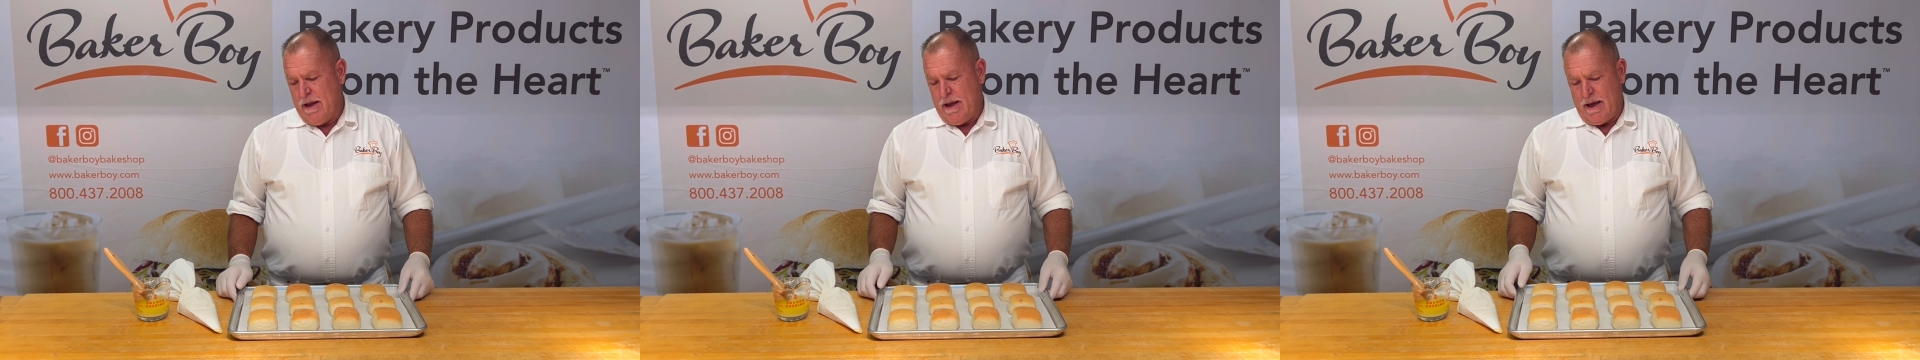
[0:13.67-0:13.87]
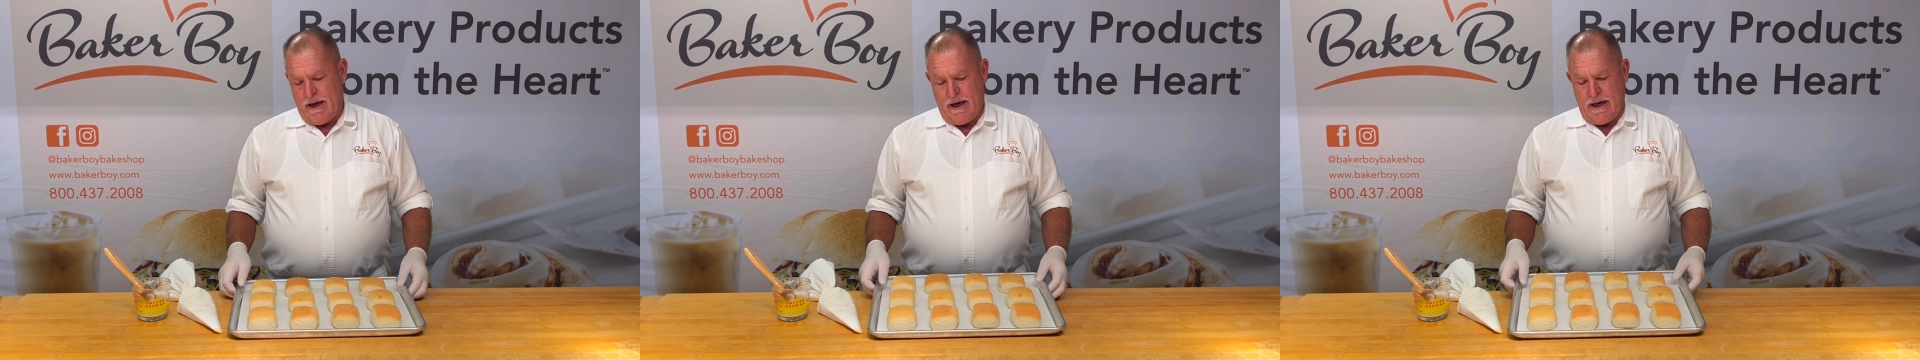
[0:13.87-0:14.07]

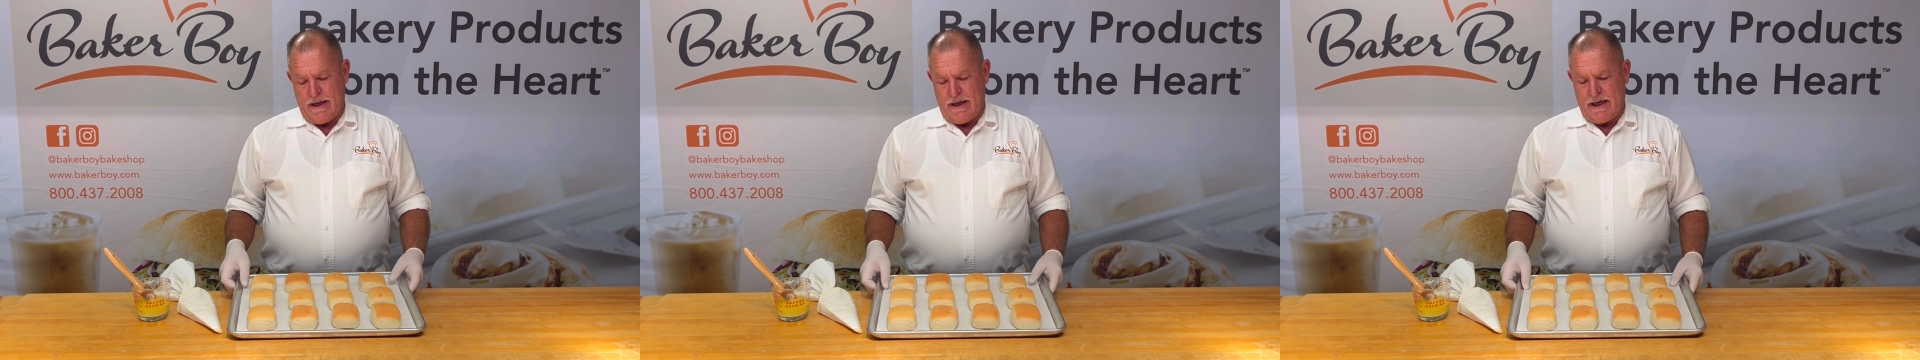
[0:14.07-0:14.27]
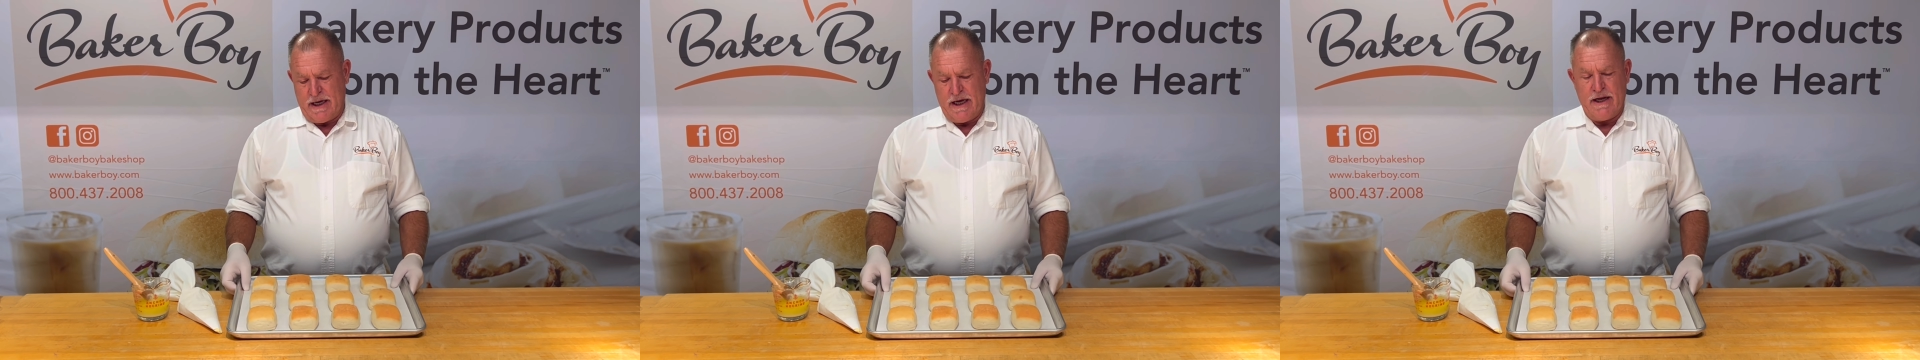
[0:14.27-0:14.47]
And
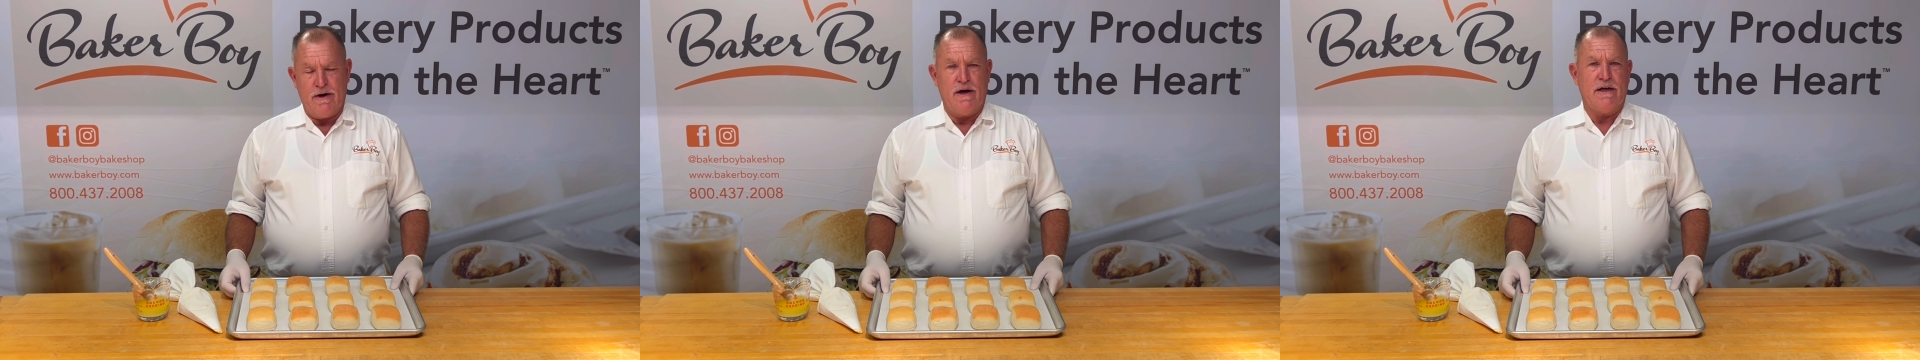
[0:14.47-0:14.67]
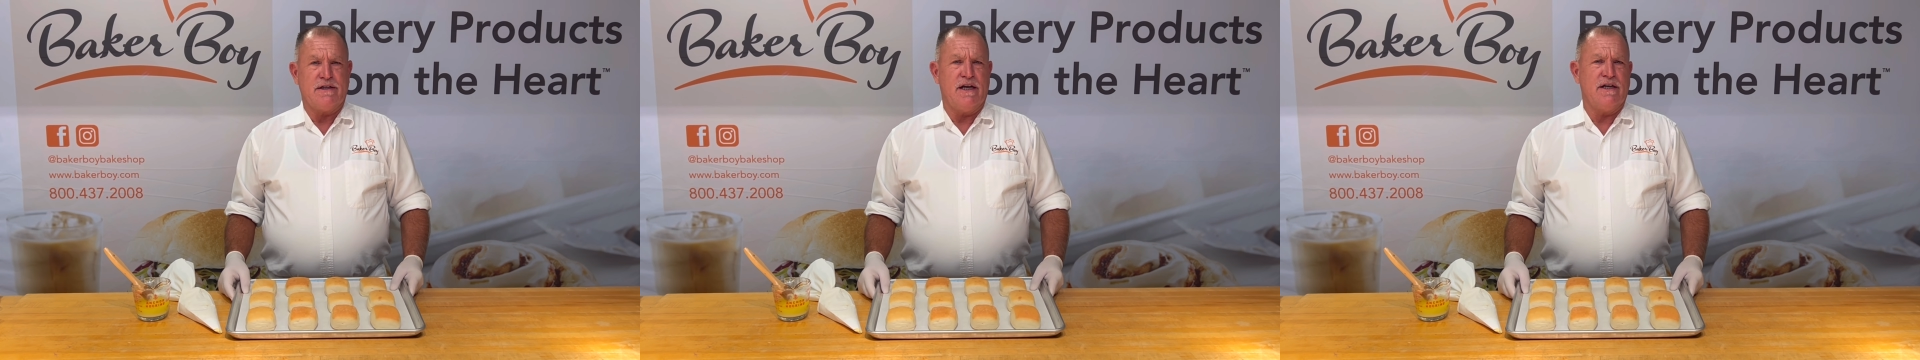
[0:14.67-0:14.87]
again,
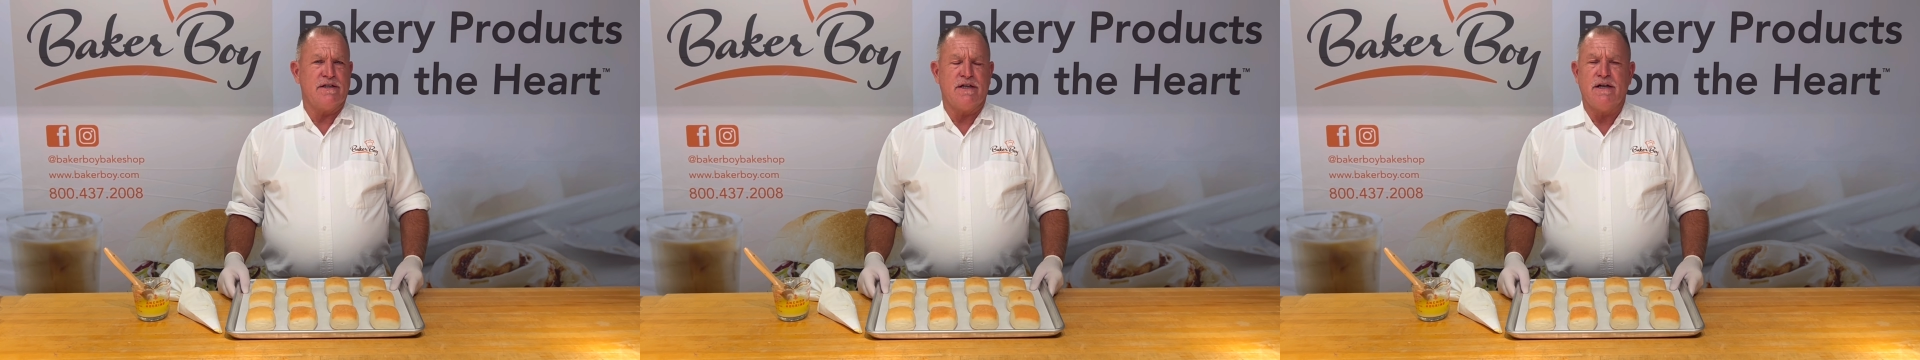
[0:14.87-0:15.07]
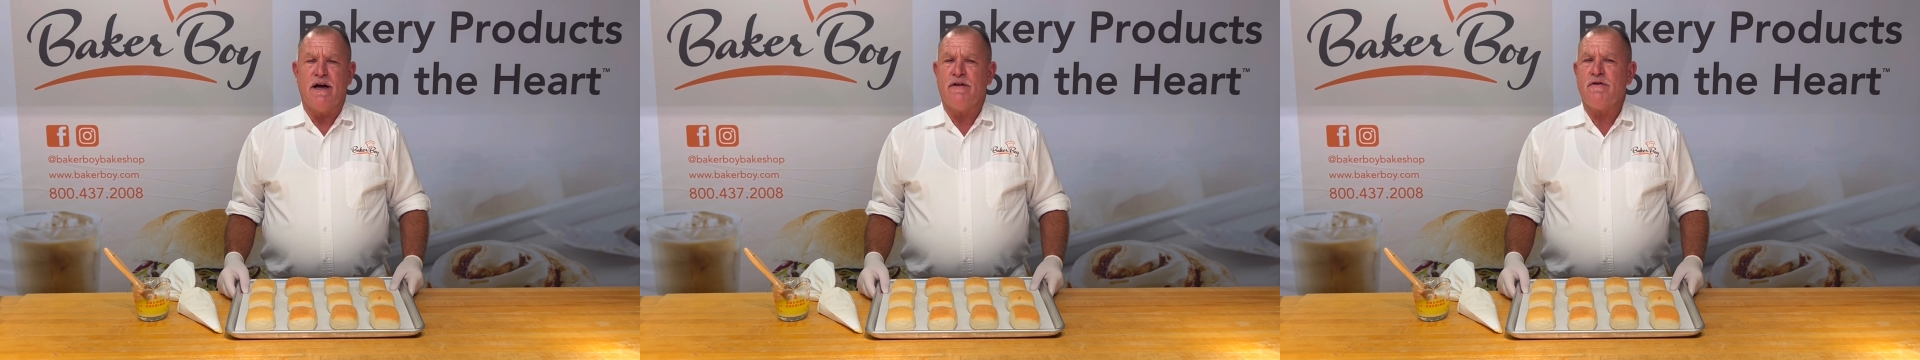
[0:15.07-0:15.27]
it's
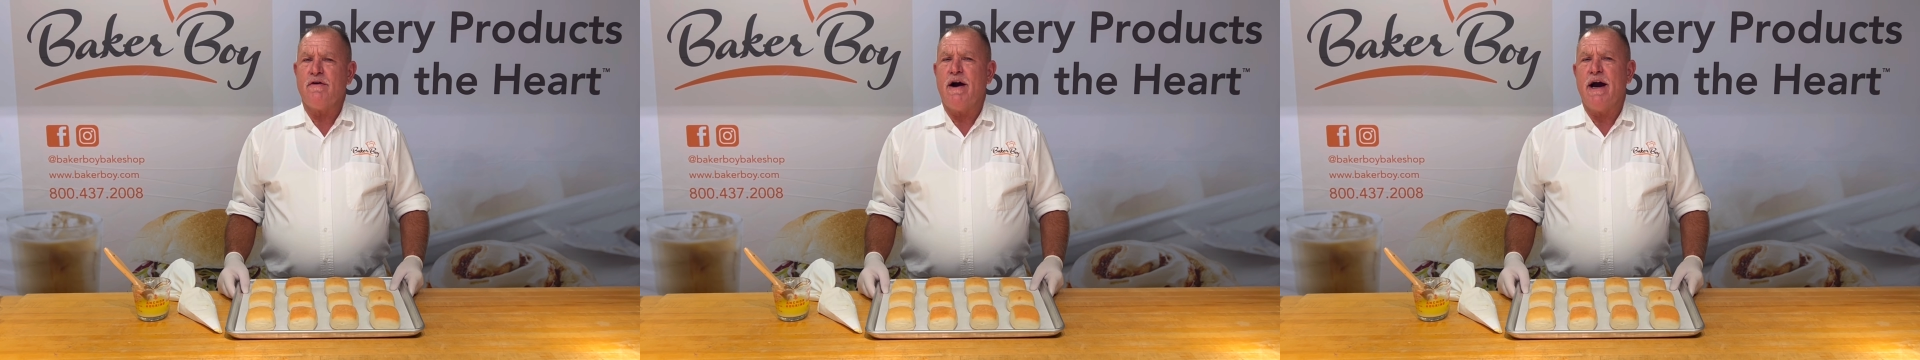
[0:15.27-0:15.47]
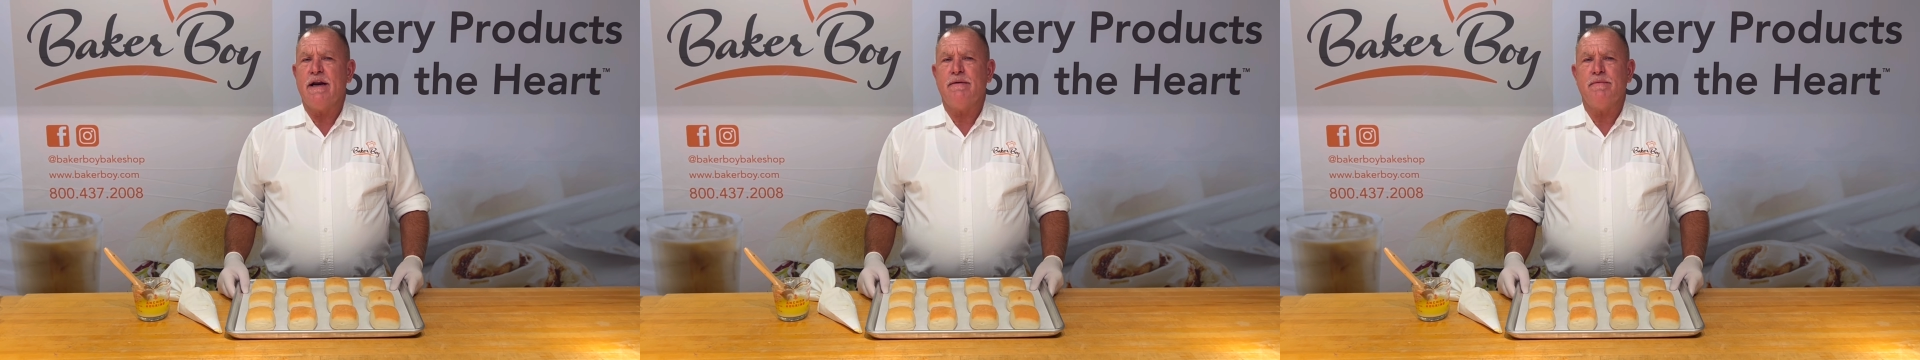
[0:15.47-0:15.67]
another
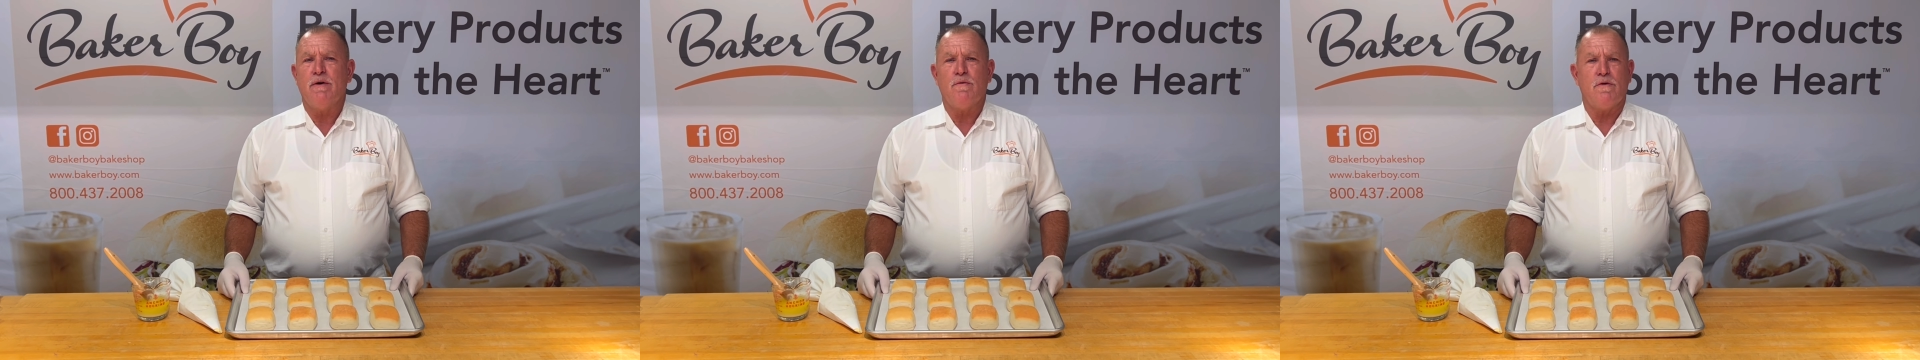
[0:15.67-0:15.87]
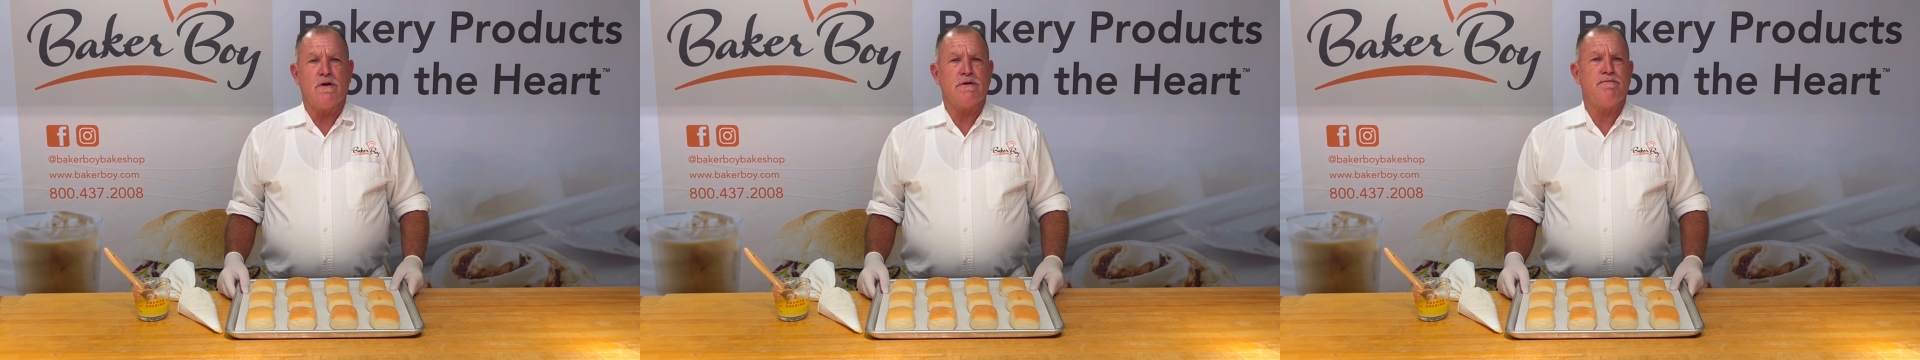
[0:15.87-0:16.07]
item that
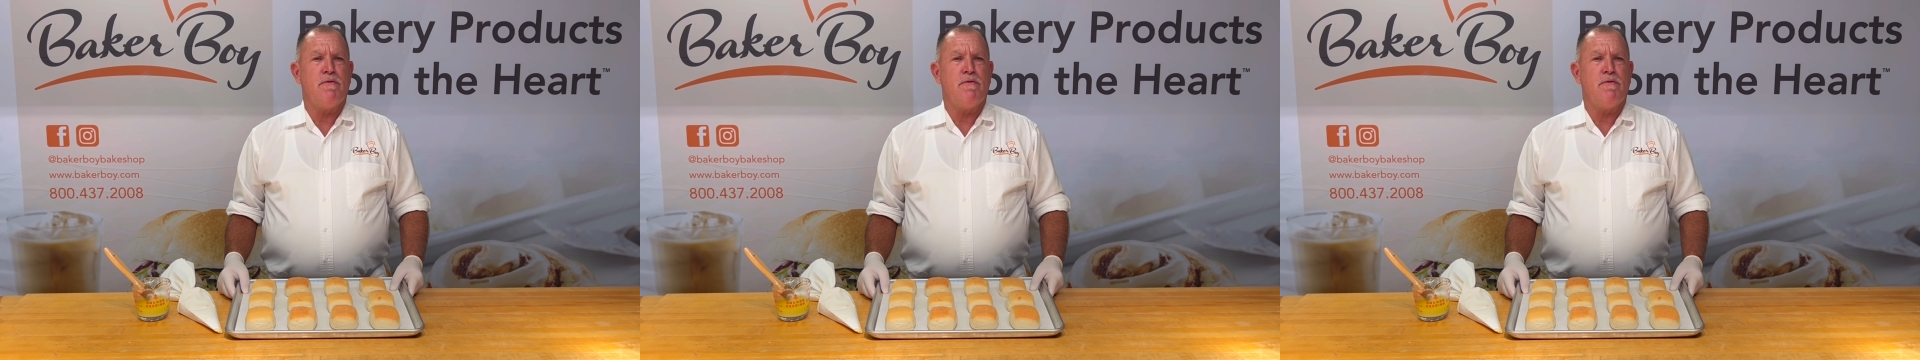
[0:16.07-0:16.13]
works